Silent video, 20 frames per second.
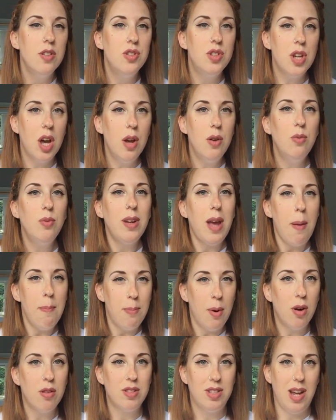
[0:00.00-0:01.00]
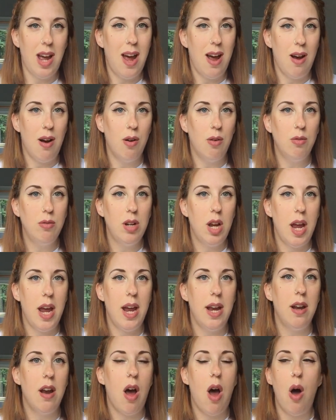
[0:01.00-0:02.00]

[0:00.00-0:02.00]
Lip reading: Don't get bogged down in,